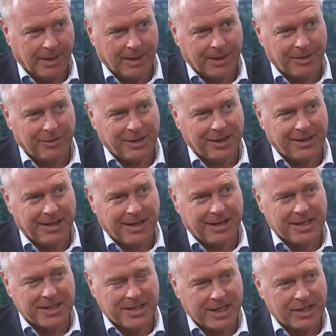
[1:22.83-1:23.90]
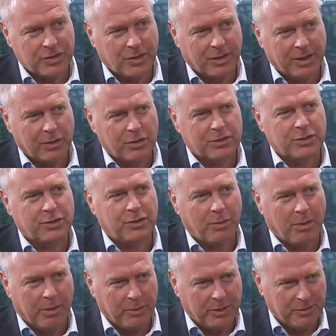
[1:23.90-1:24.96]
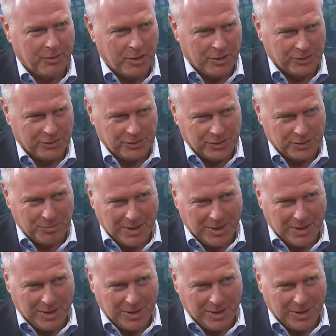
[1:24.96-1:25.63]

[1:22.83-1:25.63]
And I think that is actually also to our advantage.